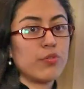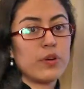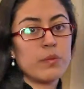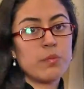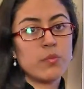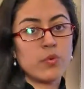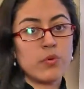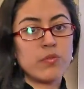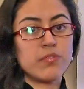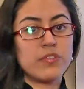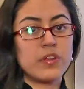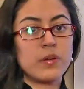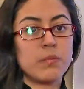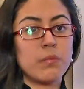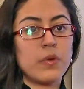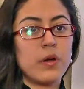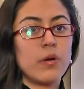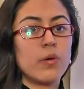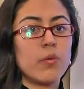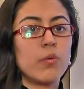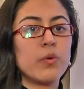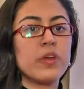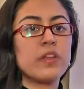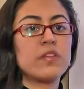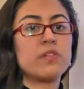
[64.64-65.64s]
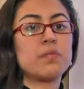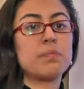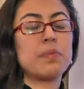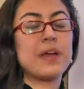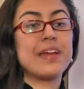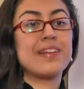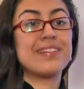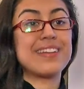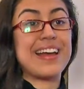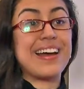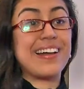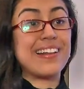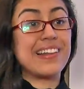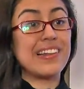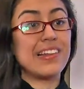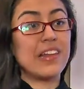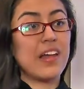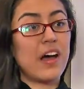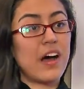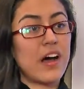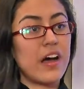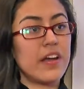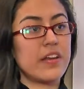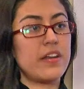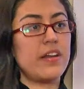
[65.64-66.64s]
to remove them, we spend a
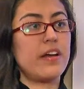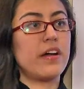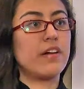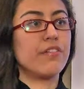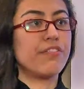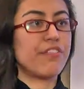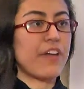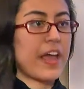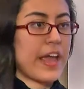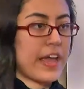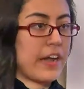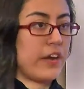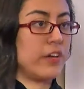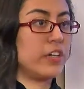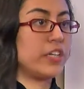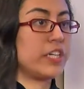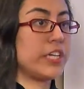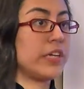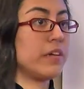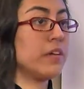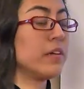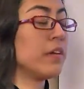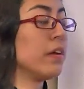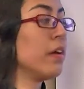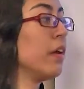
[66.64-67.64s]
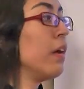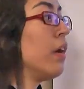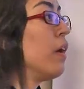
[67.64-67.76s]
lot of energy.